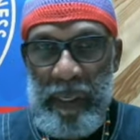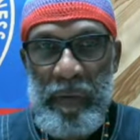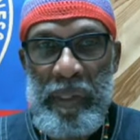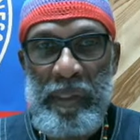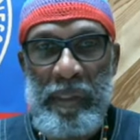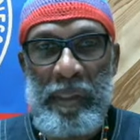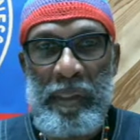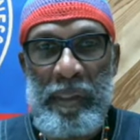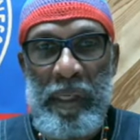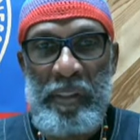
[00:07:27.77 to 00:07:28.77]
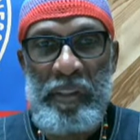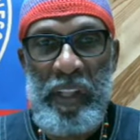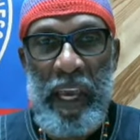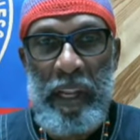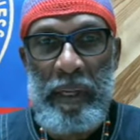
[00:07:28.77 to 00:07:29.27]
giving this this
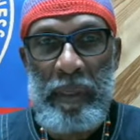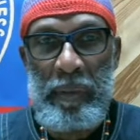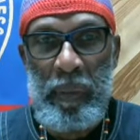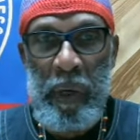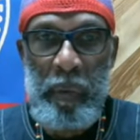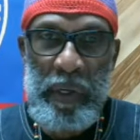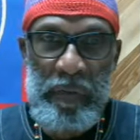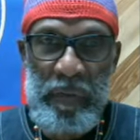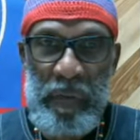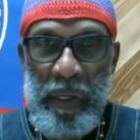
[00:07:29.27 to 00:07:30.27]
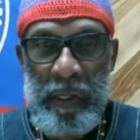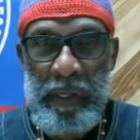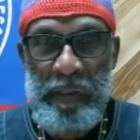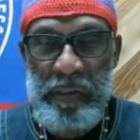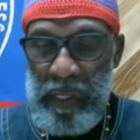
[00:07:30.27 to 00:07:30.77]
understanding. Why we can see it and
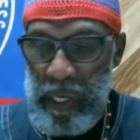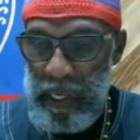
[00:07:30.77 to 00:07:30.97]
understand